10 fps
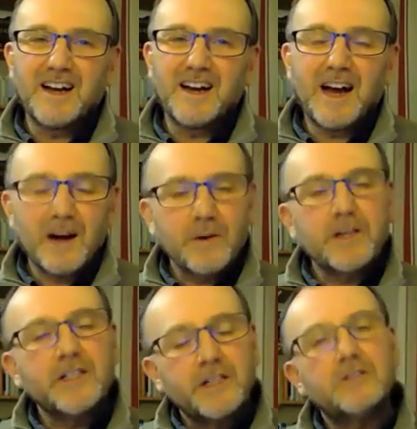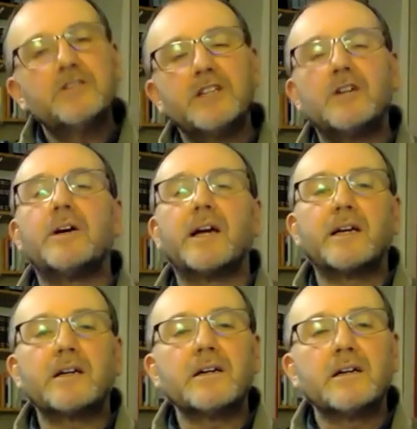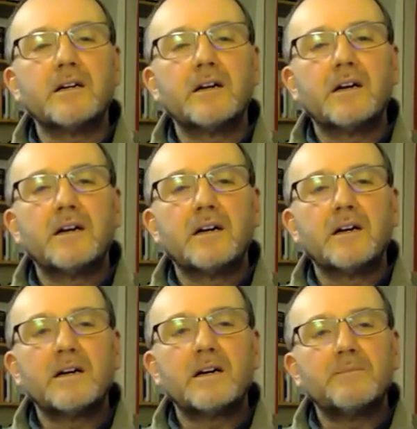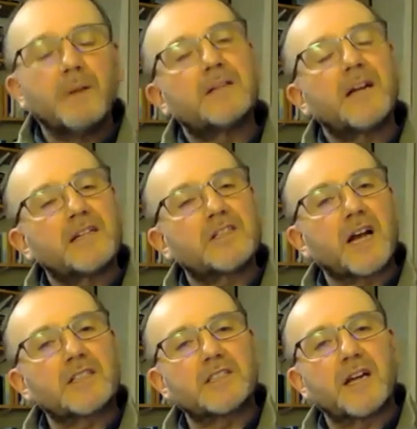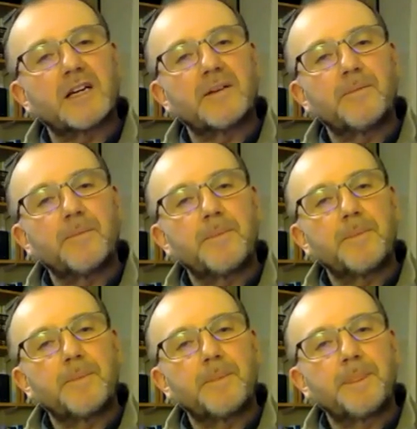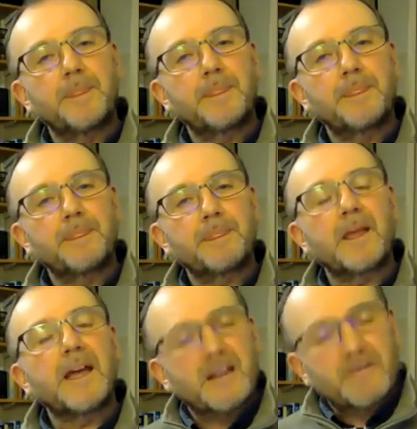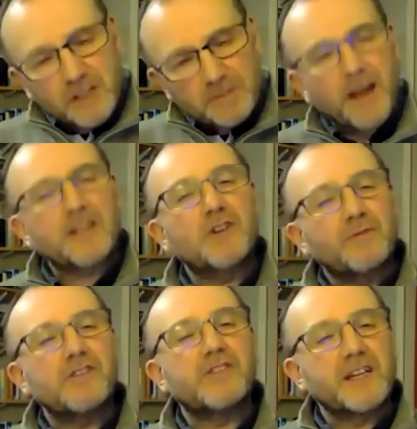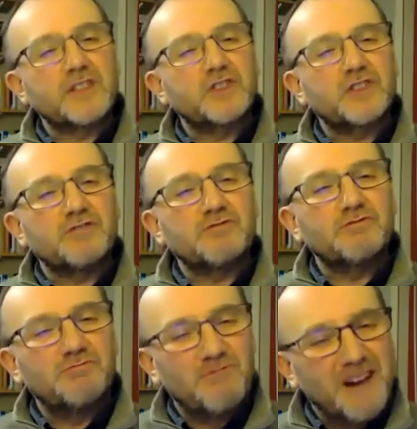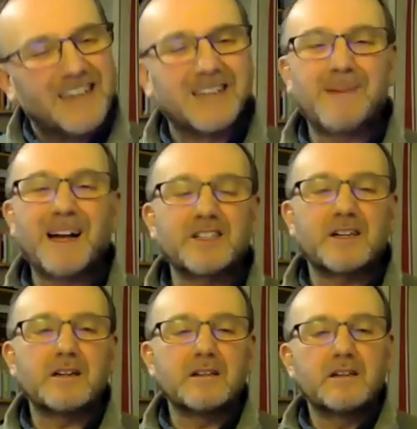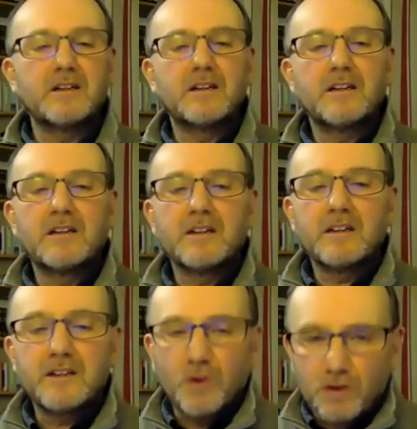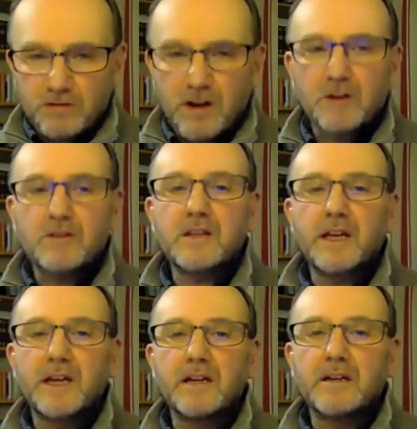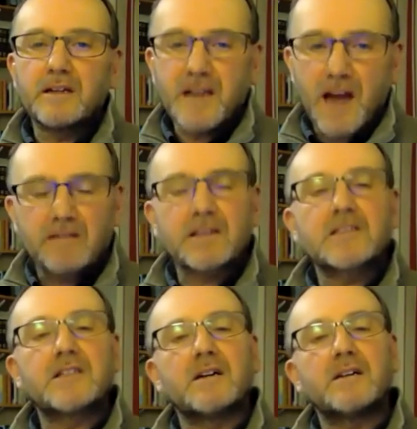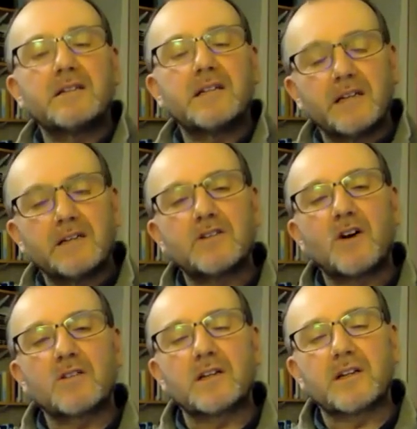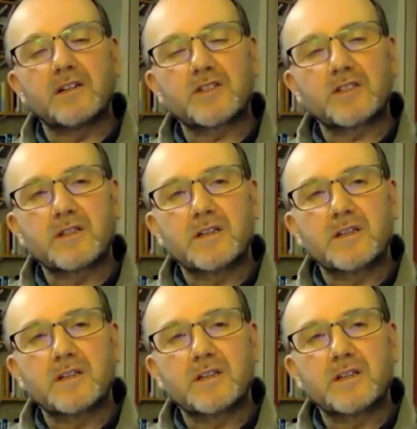How are you doing Monday to Saturday in respect of the things that really matter? Your growth in character, in godliness,